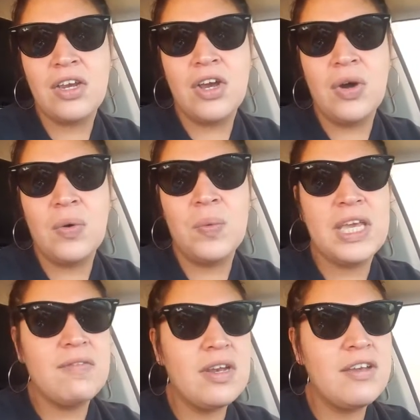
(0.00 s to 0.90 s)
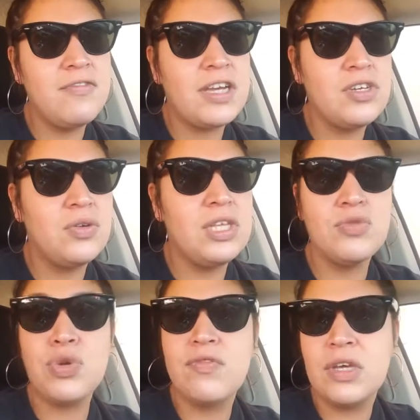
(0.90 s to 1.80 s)
you know, even if I do
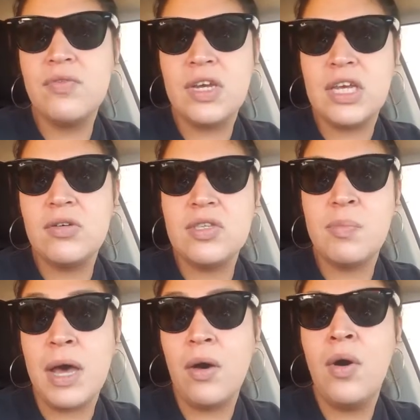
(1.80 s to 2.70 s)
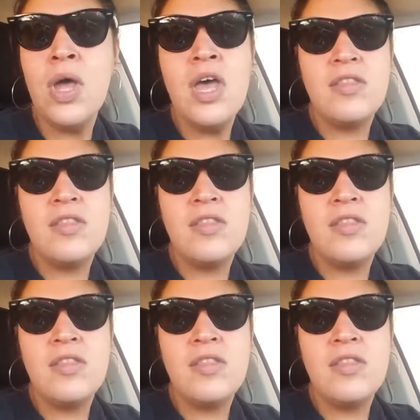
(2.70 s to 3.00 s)
these review videos about